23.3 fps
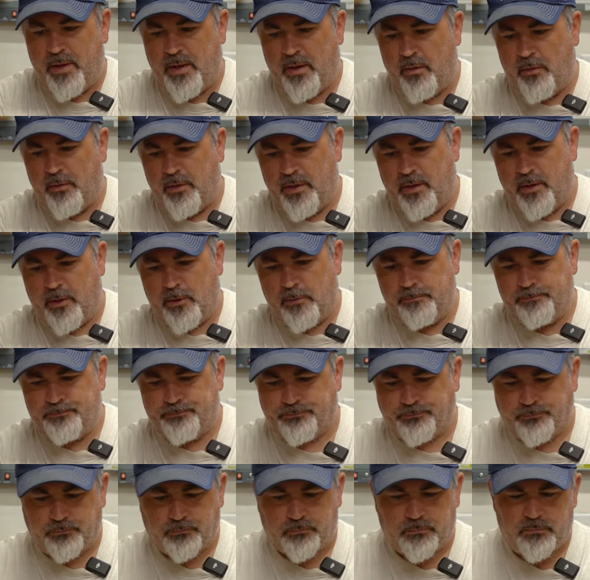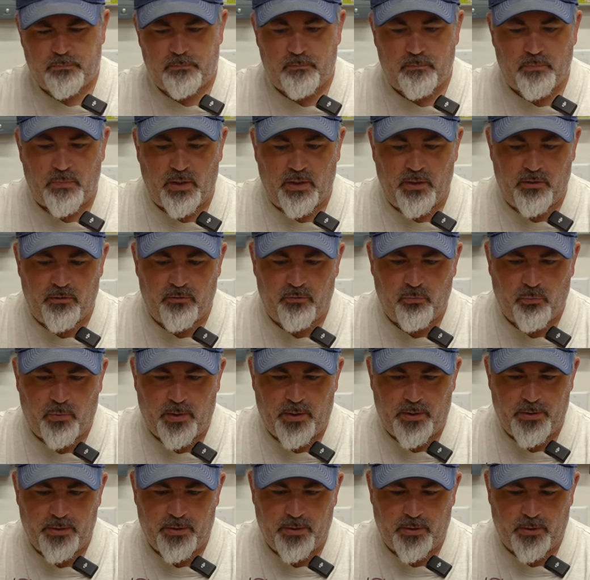panel here is
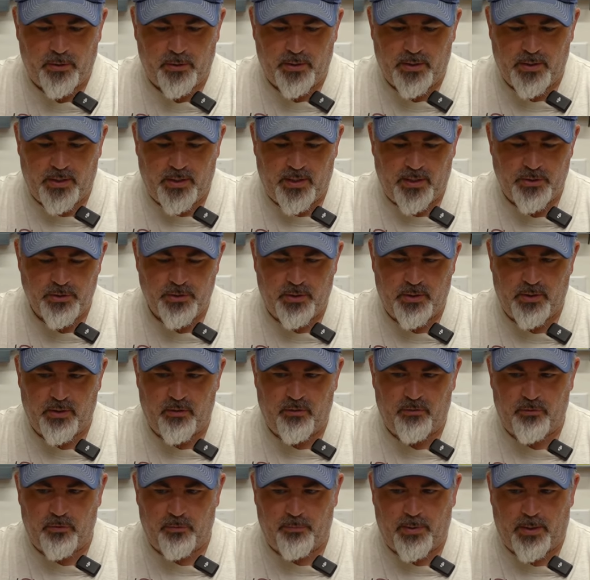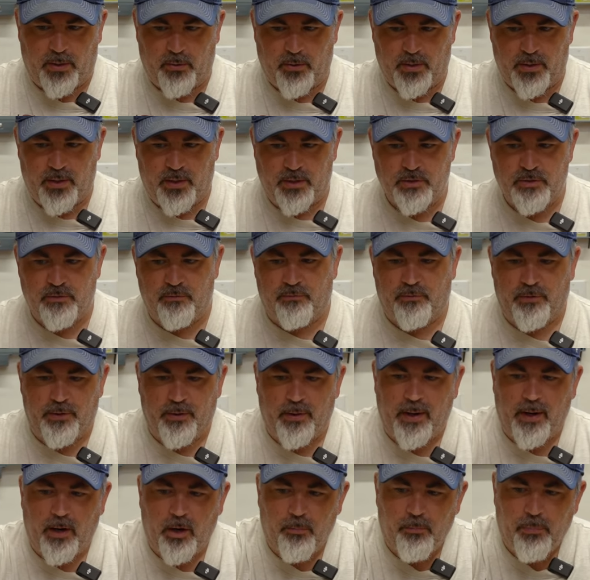where your connection is, your power connection for
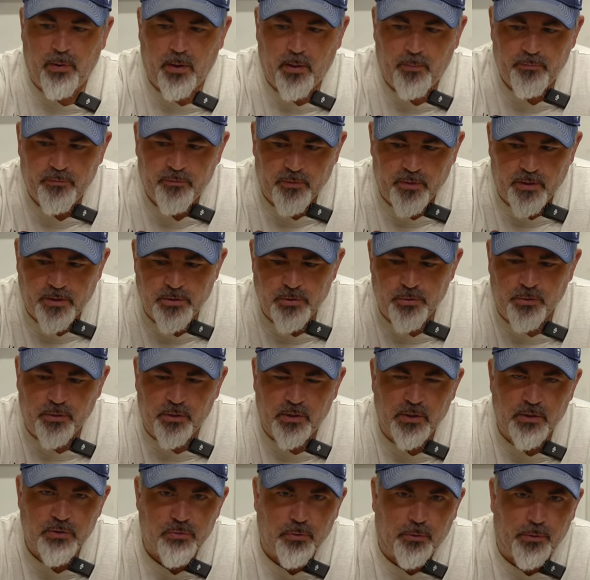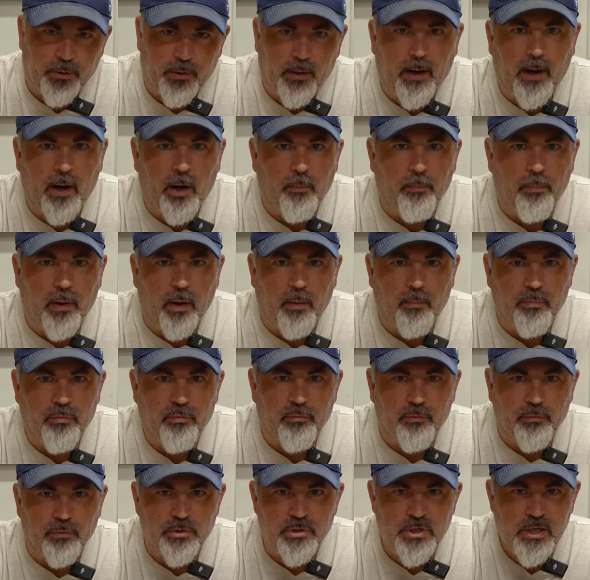your air pump, so that you can control your air pump
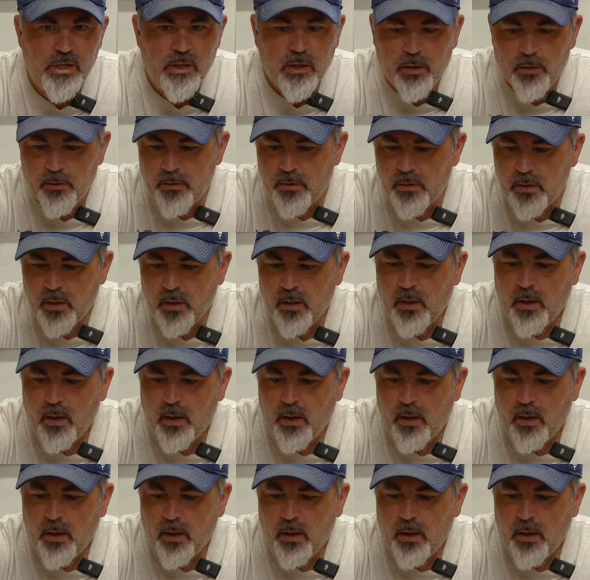through G-code.